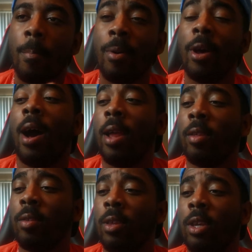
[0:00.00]
But
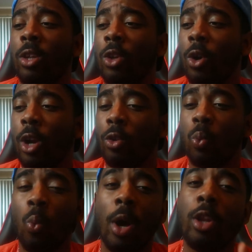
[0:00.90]
honestly, you know, there's
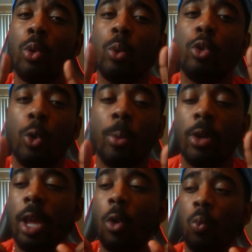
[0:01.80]
one
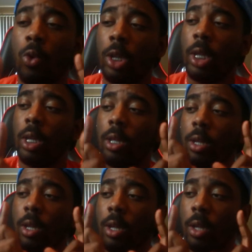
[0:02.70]
YouTuber that really
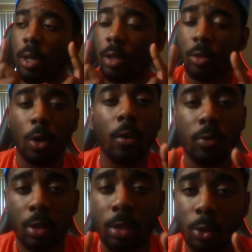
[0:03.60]

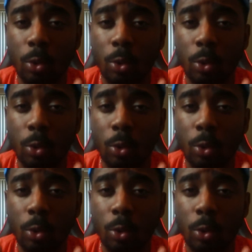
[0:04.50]
deserves his